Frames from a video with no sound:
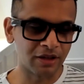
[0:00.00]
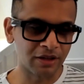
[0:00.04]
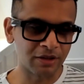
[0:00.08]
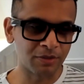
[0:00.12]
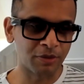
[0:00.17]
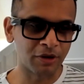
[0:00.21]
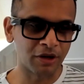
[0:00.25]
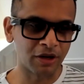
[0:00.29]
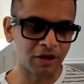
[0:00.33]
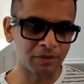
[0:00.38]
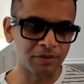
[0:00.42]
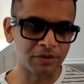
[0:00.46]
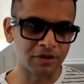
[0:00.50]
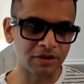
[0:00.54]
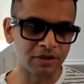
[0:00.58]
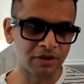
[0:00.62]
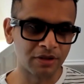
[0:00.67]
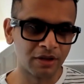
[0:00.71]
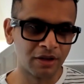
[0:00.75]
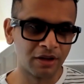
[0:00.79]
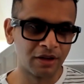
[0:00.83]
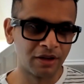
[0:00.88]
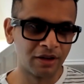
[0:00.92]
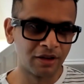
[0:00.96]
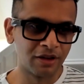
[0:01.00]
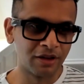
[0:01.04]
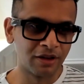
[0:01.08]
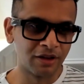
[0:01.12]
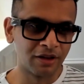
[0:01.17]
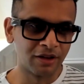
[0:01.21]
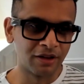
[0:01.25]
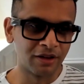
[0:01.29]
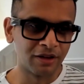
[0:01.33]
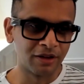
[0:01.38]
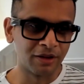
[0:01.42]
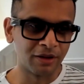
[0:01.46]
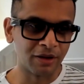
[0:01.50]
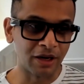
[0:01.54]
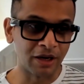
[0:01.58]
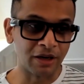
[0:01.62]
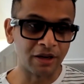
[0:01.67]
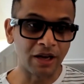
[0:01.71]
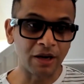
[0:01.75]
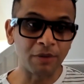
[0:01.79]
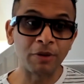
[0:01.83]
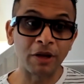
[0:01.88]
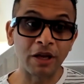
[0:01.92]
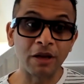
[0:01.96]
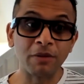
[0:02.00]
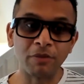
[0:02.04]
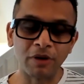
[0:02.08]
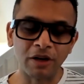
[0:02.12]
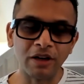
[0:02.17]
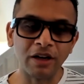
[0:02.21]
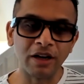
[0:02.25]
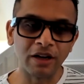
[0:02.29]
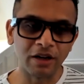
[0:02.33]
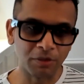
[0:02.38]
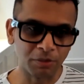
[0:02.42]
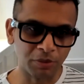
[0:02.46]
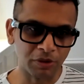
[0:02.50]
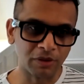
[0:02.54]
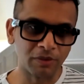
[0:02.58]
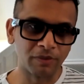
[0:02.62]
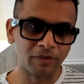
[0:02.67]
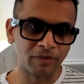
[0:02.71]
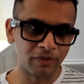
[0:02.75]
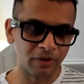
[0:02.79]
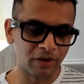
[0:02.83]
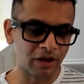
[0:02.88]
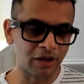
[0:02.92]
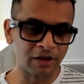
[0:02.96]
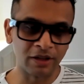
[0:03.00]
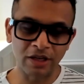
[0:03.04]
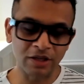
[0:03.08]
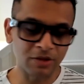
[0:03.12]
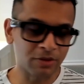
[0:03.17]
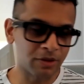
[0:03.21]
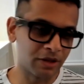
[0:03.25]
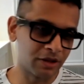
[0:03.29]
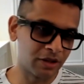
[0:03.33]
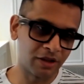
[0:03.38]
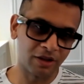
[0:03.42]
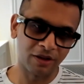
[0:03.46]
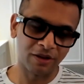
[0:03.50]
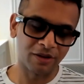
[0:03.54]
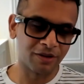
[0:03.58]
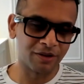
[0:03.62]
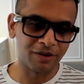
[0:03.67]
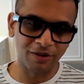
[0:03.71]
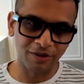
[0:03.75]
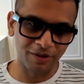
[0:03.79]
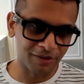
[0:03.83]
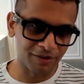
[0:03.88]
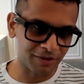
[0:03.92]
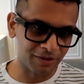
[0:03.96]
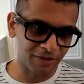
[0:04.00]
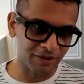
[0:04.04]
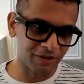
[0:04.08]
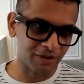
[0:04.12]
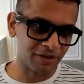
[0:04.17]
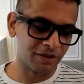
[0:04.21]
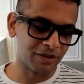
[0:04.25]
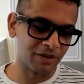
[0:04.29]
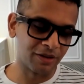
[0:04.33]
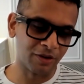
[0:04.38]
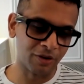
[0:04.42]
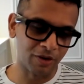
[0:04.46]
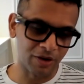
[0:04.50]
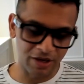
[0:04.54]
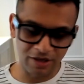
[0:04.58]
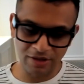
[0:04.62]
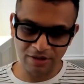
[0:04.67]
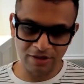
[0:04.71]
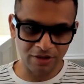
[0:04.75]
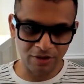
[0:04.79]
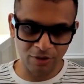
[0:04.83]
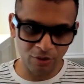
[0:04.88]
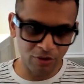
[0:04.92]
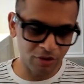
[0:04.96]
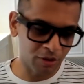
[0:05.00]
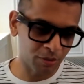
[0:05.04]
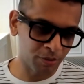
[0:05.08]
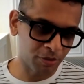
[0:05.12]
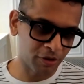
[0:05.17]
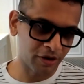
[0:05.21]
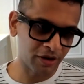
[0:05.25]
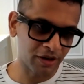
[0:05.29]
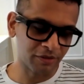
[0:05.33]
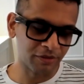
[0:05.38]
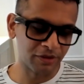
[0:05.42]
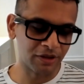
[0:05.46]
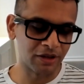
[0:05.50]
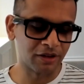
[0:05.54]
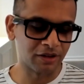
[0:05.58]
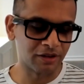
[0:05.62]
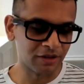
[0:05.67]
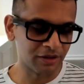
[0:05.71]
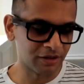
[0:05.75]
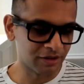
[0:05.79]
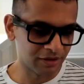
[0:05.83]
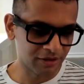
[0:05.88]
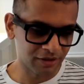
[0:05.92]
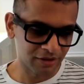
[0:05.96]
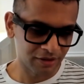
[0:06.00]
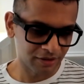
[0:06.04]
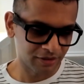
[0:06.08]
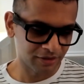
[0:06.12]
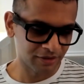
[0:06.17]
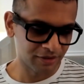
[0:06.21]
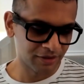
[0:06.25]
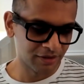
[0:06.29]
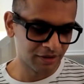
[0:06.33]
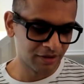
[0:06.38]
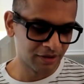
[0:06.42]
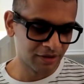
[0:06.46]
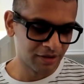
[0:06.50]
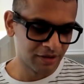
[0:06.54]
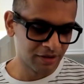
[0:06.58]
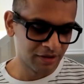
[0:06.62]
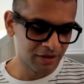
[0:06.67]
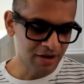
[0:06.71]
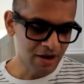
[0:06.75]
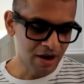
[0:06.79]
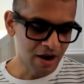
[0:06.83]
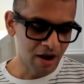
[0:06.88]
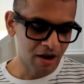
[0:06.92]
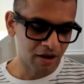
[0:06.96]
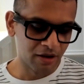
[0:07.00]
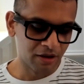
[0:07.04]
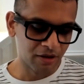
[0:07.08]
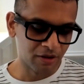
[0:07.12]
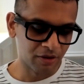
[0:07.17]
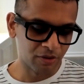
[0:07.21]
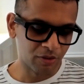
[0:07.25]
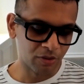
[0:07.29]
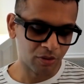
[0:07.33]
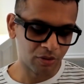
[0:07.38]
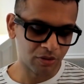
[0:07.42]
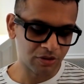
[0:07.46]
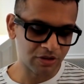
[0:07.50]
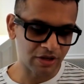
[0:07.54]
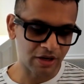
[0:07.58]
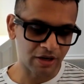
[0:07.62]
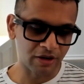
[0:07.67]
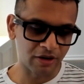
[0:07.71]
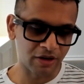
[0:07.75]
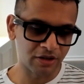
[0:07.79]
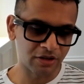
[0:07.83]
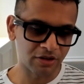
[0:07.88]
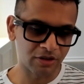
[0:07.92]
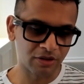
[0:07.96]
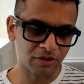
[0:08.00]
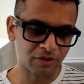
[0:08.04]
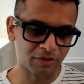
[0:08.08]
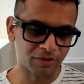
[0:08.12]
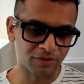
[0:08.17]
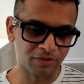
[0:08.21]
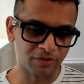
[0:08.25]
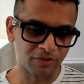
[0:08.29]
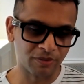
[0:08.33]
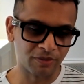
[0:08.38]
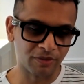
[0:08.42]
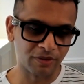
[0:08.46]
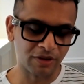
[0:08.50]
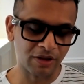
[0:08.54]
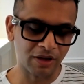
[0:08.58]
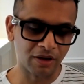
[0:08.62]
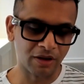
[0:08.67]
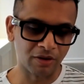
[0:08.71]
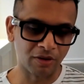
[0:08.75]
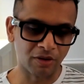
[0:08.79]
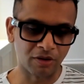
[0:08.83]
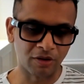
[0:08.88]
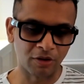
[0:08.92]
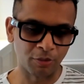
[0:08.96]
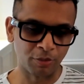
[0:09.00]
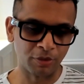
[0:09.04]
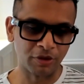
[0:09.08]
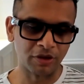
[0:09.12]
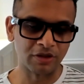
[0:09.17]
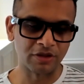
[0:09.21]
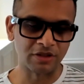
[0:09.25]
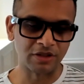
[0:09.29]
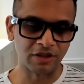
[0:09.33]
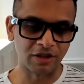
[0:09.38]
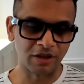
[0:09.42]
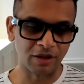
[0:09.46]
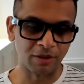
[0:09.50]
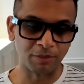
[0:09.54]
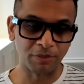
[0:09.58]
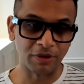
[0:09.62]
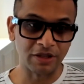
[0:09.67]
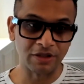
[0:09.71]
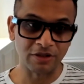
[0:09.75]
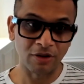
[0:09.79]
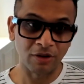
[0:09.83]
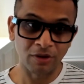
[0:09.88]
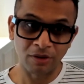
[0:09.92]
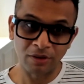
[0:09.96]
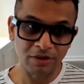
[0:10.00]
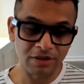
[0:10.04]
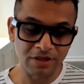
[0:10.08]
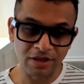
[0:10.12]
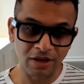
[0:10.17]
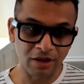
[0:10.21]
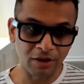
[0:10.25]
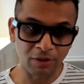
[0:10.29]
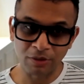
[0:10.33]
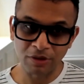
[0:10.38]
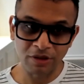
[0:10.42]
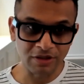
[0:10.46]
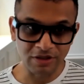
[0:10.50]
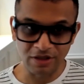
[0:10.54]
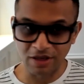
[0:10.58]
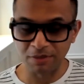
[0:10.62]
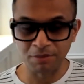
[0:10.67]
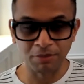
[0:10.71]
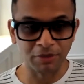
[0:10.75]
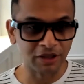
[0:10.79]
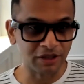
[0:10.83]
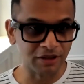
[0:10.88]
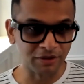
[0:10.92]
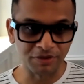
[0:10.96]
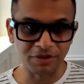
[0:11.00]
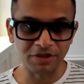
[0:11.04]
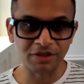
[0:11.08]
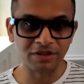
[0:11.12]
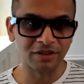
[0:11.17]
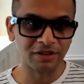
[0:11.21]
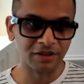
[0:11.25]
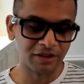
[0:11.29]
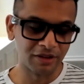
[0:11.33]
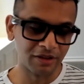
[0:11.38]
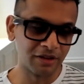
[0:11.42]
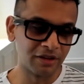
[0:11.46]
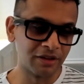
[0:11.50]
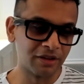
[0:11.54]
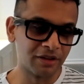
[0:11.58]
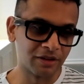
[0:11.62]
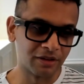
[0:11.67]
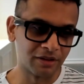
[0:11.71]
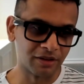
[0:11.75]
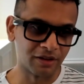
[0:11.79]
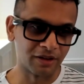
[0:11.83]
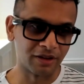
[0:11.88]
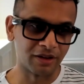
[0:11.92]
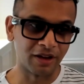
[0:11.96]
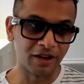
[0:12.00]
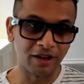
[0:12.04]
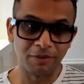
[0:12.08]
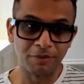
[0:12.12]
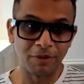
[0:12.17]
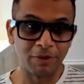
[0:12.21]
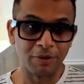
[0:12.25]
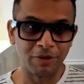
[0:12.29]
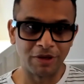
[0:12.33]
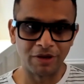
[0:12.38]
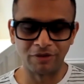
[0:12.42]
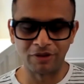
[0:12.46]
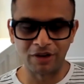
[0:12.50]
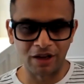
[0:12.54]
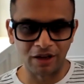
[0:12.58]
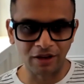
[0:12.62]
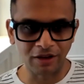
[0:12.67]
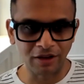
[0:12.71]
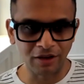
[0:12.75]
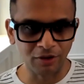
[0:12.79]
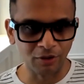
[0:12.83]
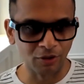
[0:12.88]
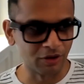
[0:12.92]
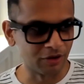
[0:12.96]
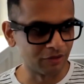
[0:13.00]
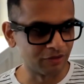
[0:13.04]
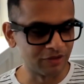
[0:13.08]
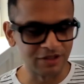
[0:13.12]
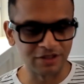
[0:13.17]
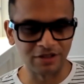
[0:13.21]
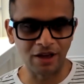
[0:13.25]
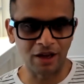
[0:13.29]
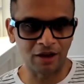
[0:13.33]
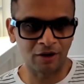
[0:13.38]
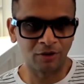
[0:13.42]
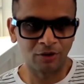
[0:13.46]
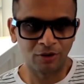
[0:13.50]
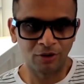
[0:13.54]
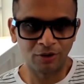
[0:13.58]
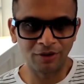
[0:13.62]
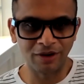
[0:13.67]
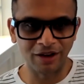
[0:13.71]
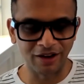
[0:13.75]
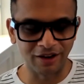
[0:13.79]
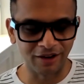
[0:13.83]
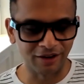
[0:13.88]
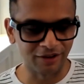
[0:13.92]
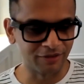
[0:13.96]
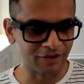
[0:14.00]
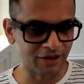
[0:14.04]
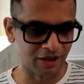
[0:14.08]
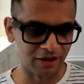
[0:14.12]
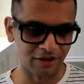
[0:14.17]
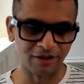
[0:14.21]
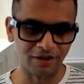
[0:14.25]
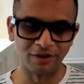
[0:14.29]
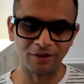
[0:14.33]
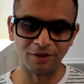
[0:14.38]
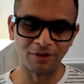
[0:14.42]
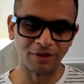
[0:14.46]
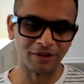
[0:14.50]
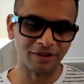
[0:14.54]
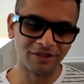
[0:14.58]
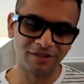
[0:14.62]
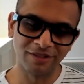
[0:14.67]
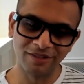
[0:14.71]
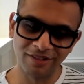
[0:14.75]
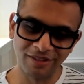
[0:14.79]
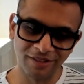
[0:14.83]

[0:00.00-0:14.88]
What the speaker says: that's perhaps, and that became relatable, and that's why I think as to your point of the a whole generation of young entrepreneurs and companies all start with the same beliefs, right? Hey, maybe even I can do it. If this guy could do it, hey, even I can do it.